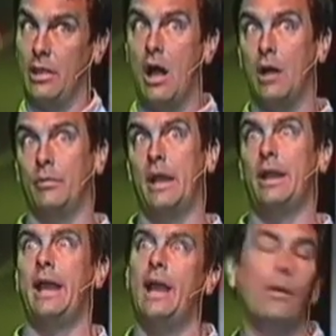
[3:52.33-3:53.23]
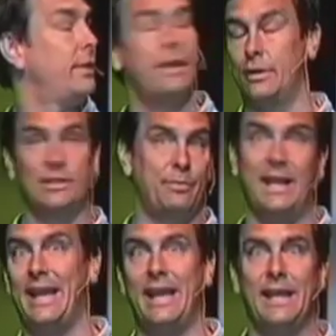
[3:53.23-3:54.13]
long brown hair with no
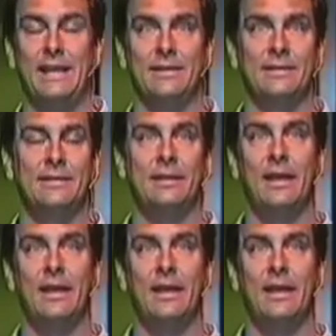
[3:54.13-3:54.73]
split ends.